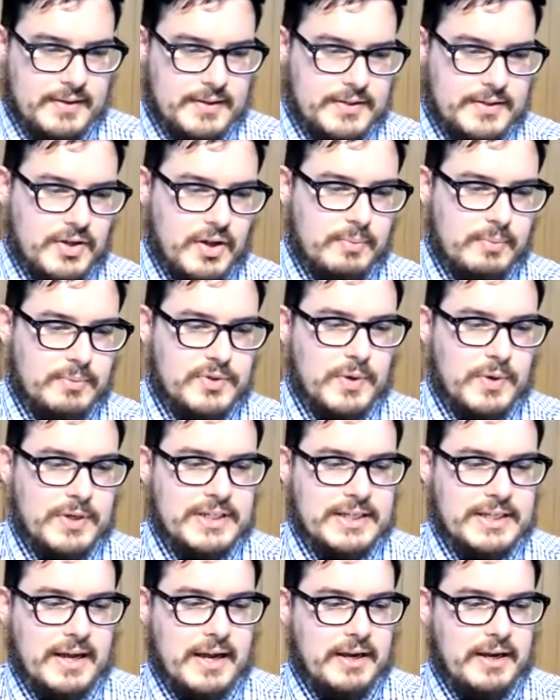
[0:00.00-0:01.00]
Psalm
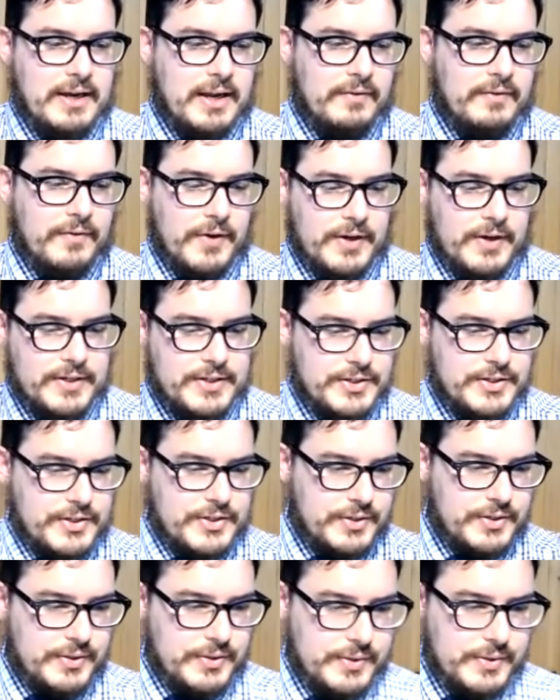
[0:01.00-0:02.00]
29 and verse
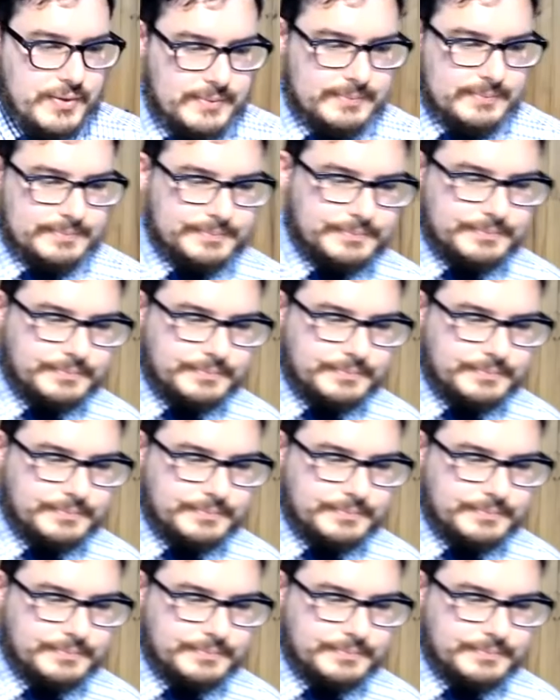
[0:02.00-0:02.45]
2.